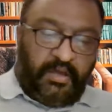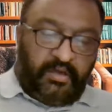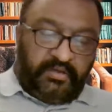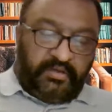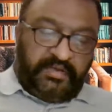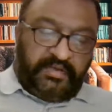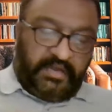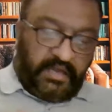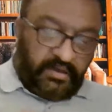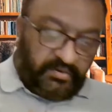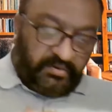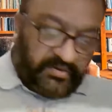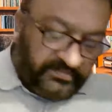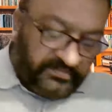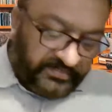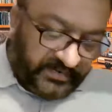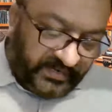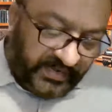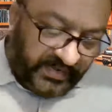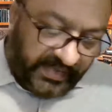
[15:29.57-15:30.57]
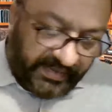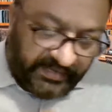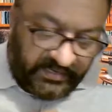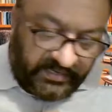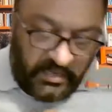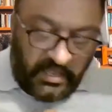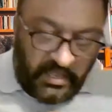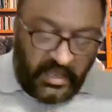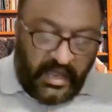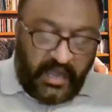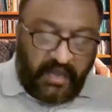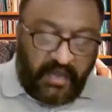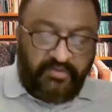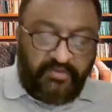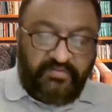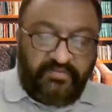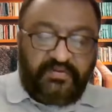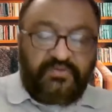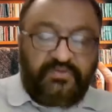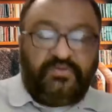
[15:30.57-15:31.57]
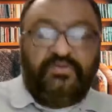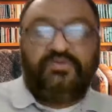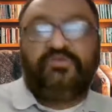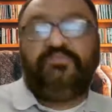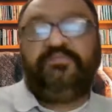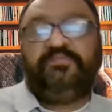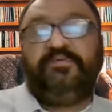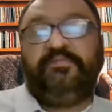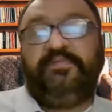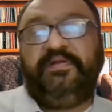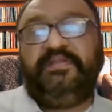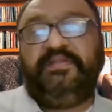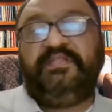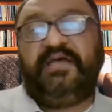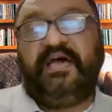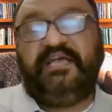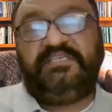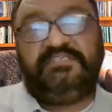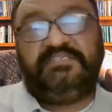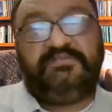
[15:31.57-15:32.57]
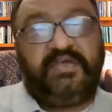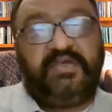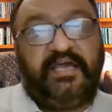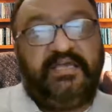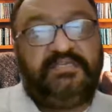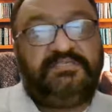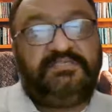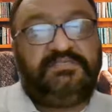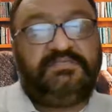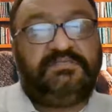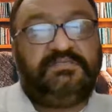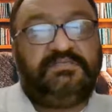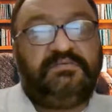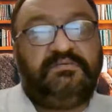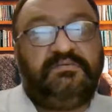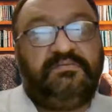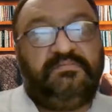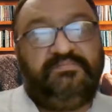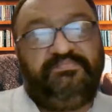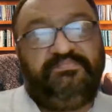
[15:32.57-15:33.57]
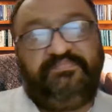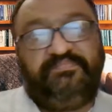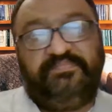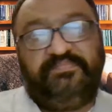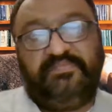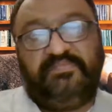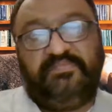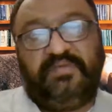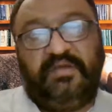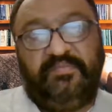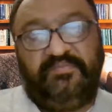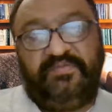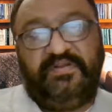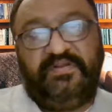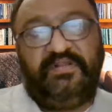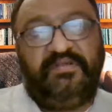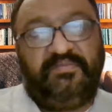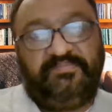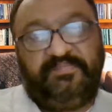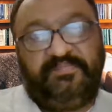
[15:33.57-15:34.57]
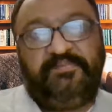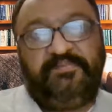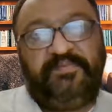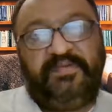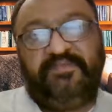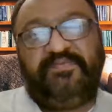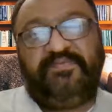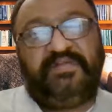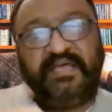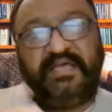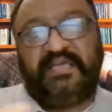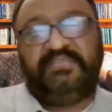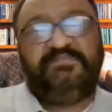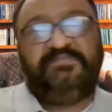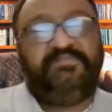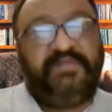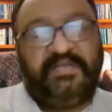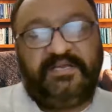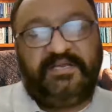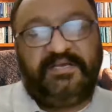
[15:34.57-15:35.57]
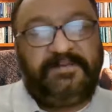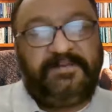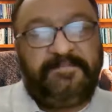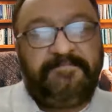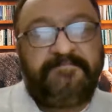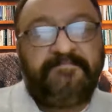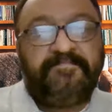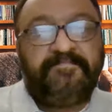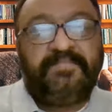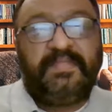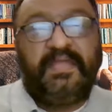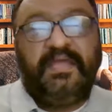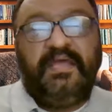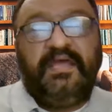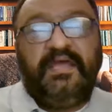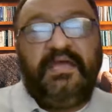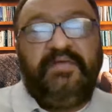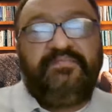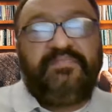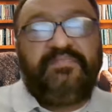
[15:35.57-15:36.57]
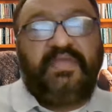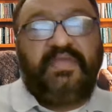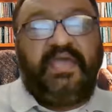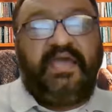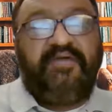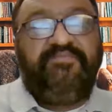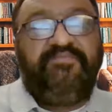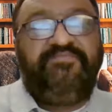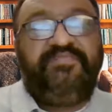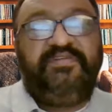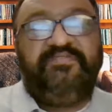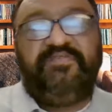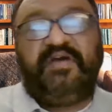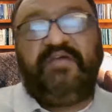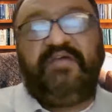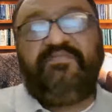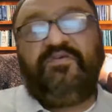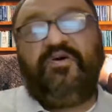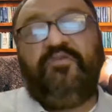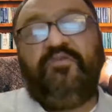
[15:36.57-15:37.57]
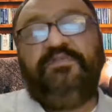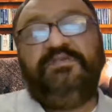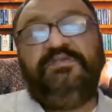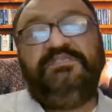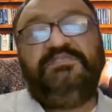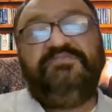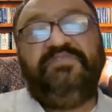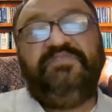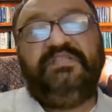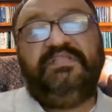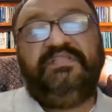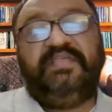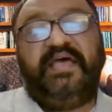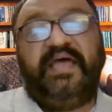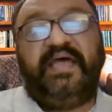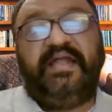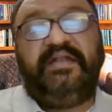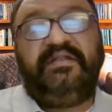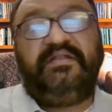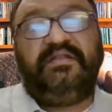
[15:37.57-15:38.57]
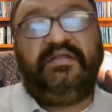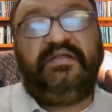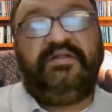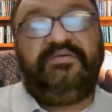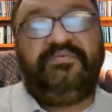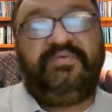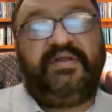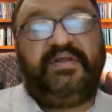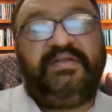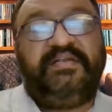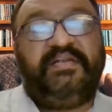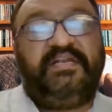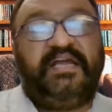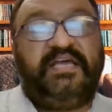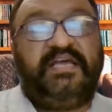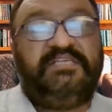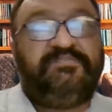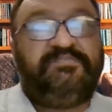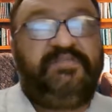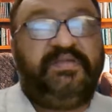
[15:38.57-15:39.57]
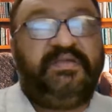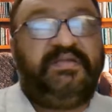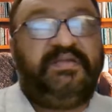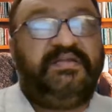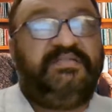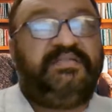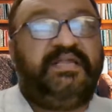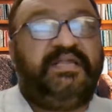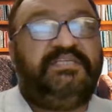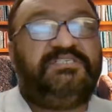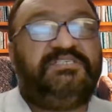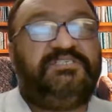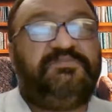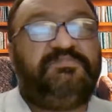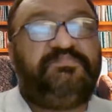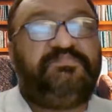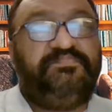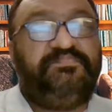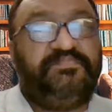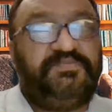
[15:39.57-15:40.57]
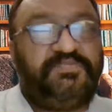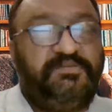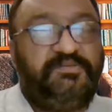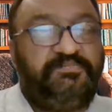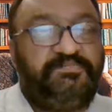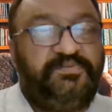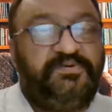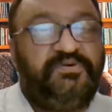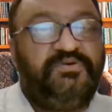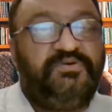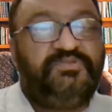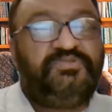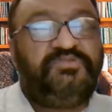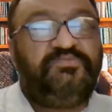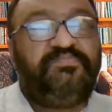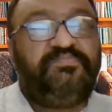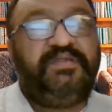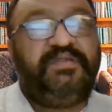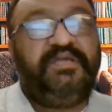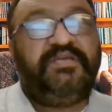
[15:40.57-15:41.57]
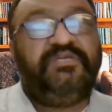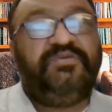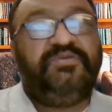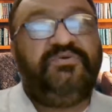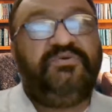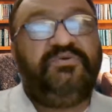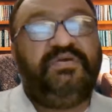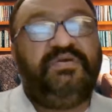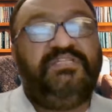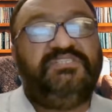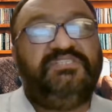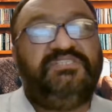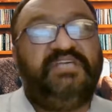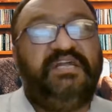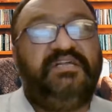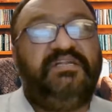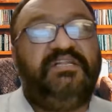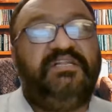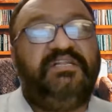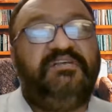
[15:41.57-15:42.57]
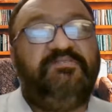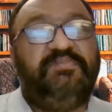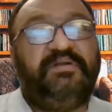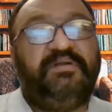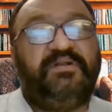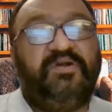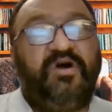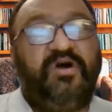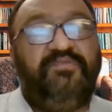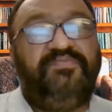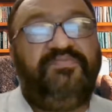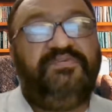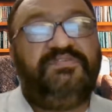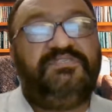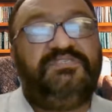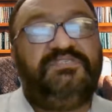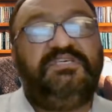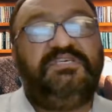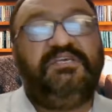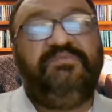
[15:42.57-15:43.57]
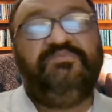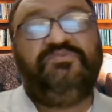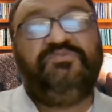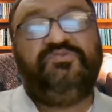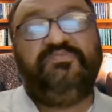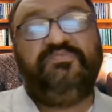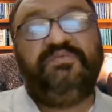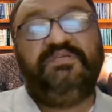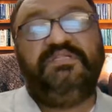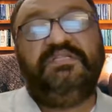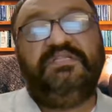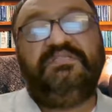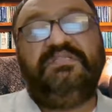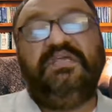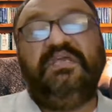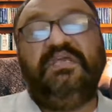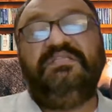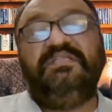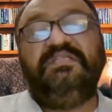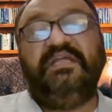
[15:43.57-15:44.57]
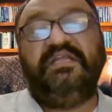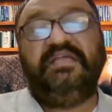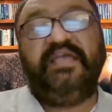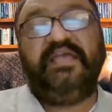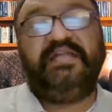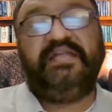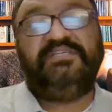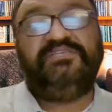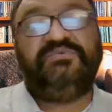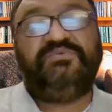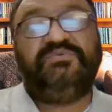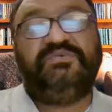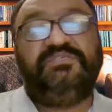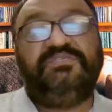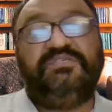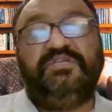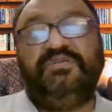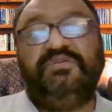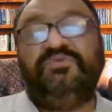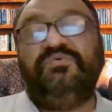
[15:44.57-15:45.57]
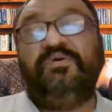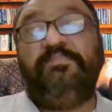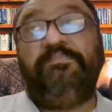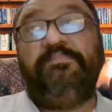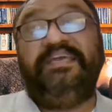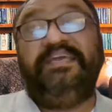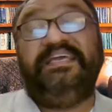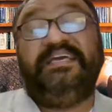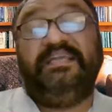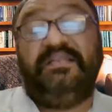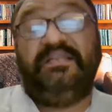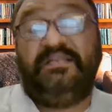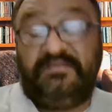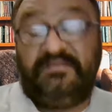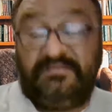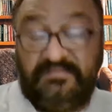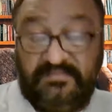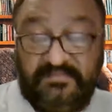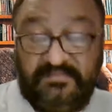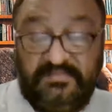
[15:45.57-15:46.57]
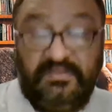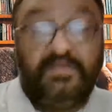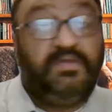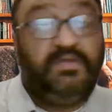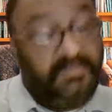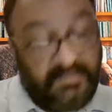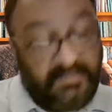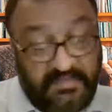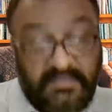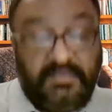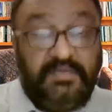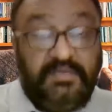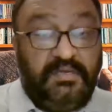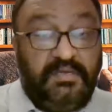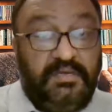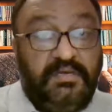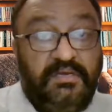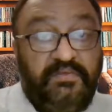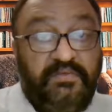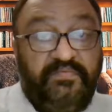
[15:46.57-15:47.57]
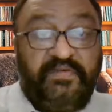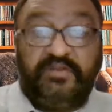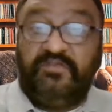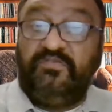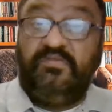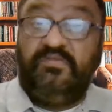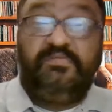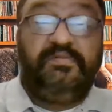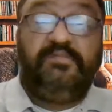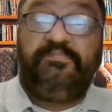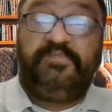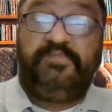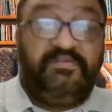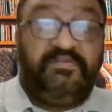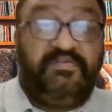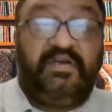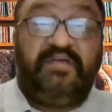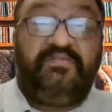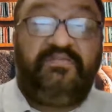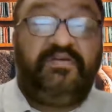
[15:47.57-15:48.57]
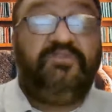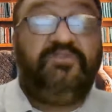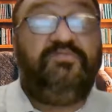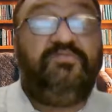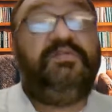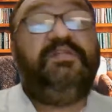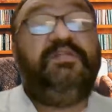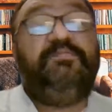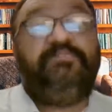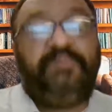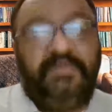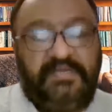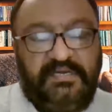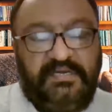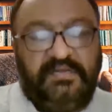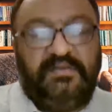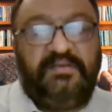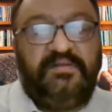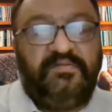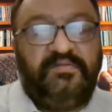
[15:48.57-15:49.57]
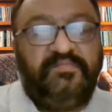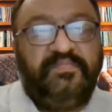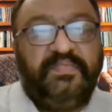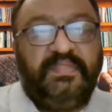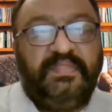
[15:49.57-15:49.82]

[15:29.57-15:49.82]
Okay, now number 9, how you will go to prepare the prepare for the icebreaker. Every viva opens with that dreaded icebreaker that is supposed to break you in gently, but often seems to be the thing that gets students into a pickle. When you will be in pre-viva, you will be in pickle,